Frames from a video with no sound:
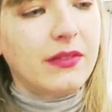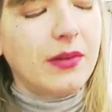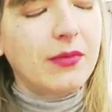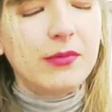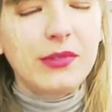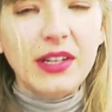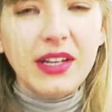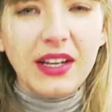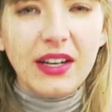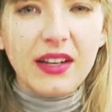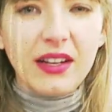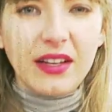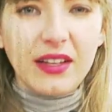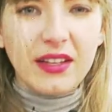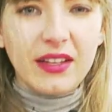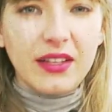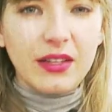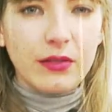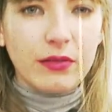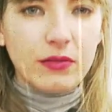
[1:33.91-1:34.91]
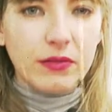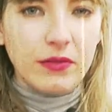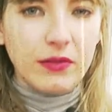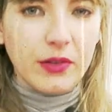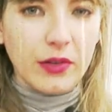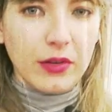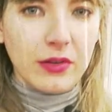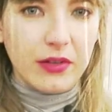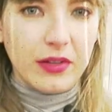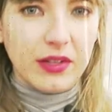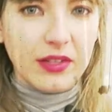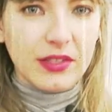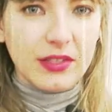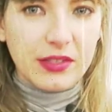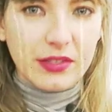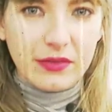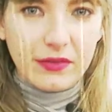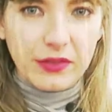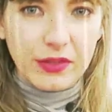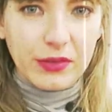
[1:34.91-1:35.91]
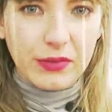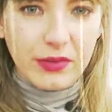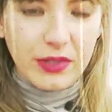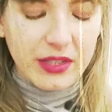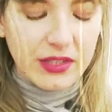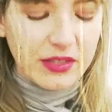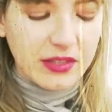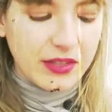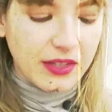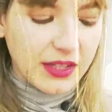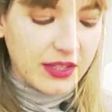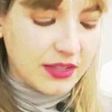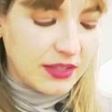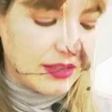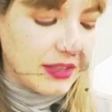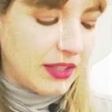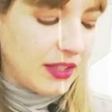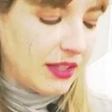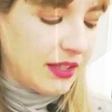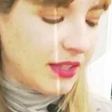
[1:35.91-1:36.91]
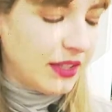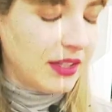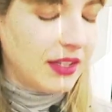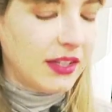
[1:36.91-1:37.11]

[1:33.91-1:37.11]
I'm really liking florals for winter, actually.